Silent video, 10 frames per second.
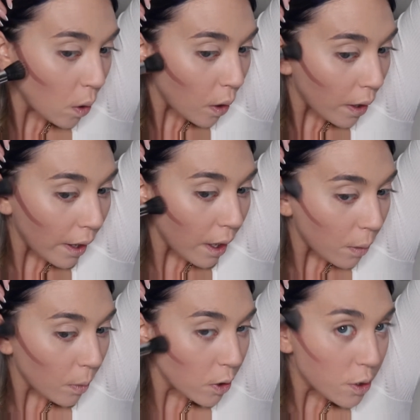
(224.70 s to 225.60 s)
and
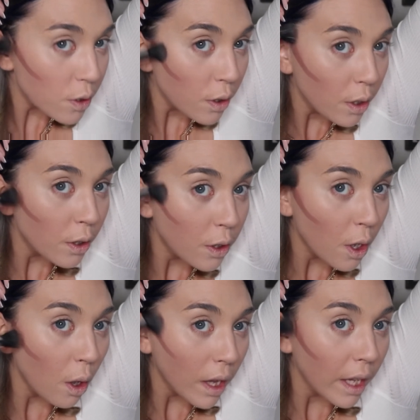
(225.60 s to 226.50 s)
we're just going to
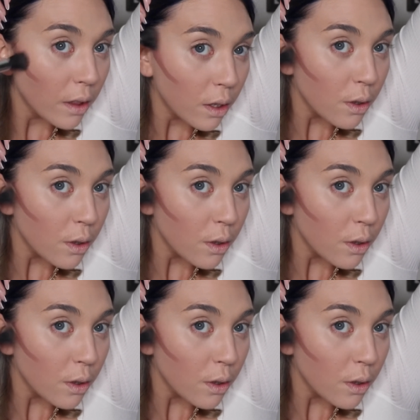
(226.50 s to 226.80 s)
go like this,